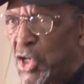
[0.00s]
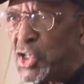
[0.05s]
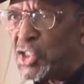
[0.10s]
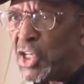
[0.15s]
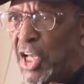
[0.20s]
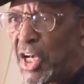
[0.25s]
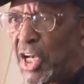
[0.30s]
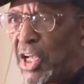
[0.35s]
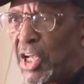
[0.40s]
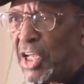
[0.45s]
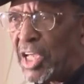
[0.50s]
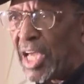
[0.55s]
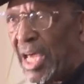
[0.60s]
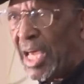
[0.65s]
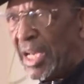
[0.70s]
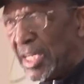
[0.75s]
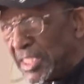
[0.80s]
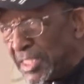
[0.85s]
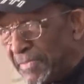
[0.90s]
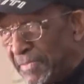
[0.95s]
energetic
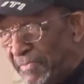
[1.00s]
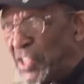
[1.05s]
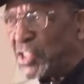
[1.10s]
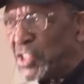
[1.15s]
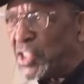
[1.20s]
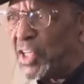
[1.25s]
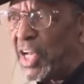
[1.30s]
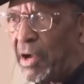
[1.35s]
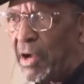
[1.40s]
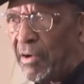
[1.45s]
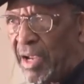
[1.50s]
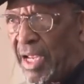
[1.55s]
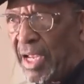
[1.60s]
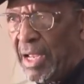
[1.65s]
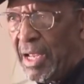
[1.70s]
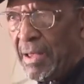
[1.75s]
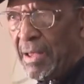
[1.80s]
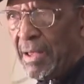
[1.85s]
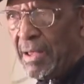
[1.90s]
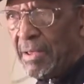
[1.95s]
and as
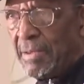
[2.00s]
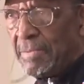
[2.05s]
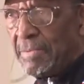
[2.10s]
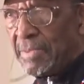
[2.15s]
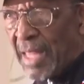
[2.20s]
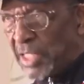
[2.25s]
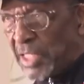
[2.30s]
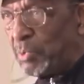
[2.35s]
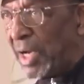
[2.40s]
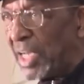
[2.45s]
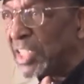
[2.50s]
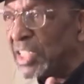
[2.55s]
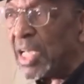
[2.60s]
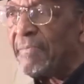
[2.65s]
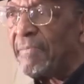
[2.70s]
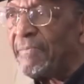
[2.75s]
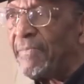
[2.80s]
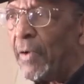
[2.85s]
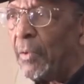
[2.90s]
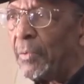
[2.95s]
visionary that is what
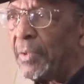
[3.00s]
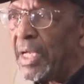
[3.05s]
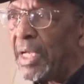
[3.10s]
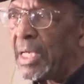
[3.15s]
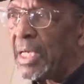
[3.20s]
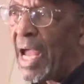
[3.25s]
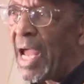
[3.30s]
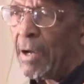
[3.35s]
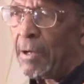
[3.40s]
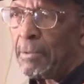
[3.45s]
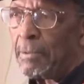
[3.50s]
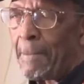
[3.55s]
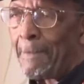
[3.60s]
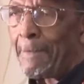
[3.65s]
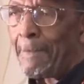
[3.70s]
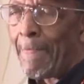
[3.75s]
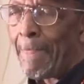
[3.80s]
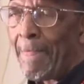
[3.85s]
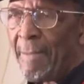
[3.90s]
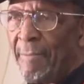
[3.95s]
is unfolding now.
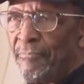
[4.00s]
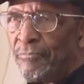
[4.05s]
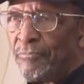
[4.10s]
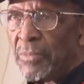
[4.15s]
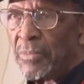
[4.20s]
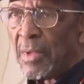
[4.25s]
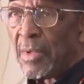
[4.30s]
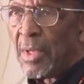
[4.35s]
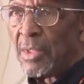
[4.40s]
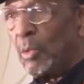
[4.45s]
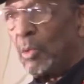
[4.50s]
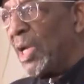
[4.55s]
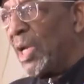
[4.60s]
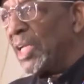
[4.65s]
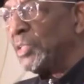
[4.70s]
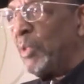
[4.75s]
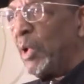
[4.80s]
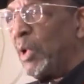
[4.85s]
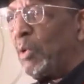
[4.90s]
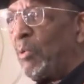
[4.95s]
So
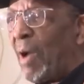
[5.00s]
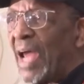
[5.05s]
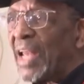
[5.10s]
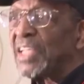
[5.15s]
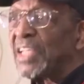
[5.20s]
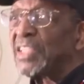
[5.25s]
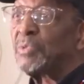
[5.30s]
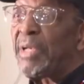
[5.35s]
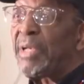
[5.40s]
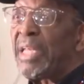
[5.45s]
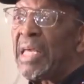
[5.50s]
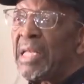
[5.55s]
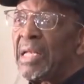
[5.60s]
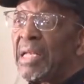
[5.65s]
what is required is we